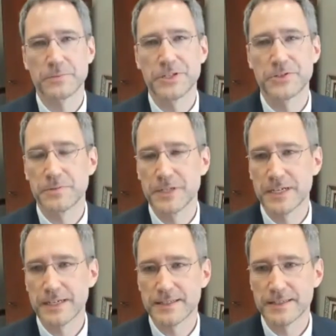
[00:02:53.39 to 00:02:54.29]
Mitri,
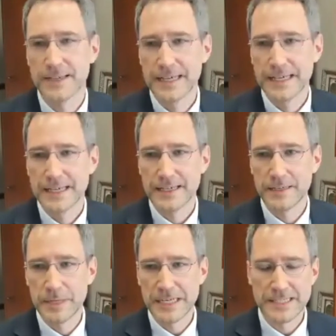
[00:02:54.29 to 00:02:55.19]
because
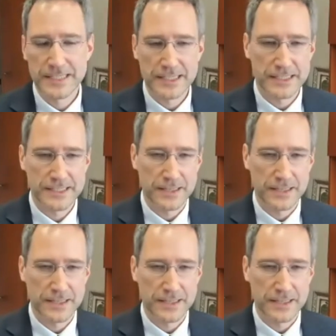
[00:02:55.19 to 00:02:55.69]
in many senses,